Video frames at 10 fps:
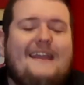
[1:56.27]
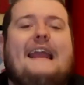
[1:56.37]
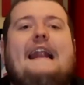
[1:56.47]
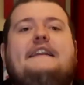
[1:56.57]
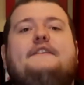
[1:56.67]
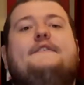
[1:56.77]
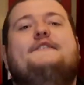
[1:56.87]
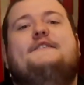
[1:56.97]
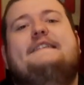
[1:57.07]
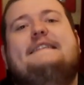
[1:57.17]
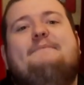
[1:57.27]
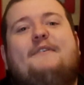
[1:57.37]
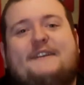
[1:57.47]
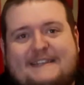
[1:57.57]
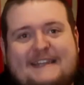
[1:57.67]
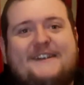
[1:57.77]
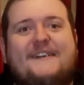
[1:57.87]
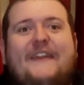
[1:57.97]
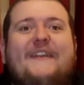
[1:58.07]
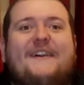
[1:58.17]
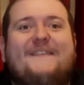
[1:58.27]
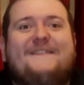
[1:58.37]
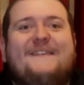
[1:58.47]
it has the original Disney Parks sticker on there.